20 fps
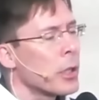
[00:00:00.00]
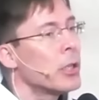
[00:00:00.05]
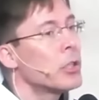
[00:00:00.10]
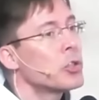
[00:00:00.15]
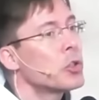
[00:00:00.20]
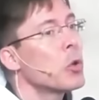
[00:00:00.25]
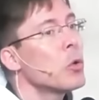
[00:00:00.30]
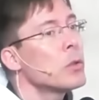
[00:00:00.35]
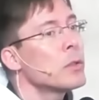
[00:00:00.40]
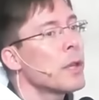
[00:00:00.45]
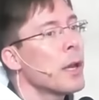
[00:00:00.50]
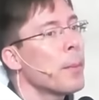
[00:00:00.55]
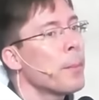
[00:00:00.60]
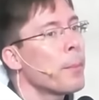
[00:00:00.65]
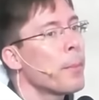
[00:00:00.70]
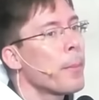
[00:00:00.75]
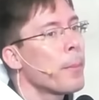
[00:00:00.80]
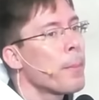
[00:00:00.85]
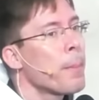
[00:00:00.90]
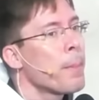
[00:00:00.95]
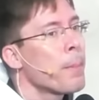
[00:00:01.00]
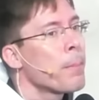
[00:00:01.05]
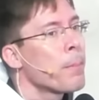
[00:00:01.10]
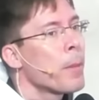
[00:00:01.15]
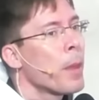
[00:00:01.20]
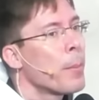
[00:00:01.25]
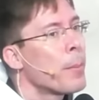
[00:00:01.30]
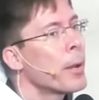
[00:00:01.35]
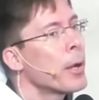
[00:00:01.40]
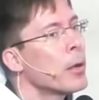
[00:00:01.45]
He shows up.
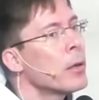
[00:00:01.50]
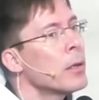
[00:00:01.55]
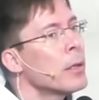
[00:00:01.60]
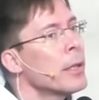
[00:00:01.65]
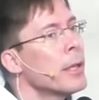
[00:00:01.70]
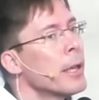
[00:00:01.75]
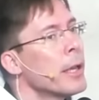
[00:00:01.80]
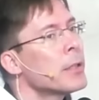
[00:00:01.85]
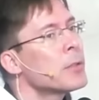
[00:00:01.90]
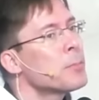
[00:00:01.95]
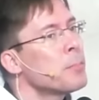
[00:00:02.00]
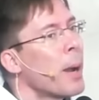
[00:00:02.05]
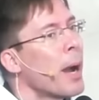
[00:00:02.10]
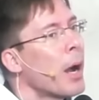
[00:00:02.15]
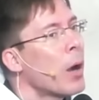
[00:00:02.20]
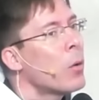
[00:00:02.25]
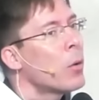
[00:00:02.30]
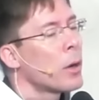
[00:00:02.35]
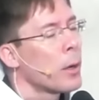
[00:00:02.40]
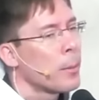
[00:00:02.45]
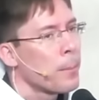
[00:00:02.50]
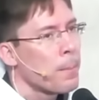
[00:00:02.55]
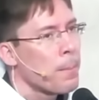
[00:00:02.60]
Apparently, he has power.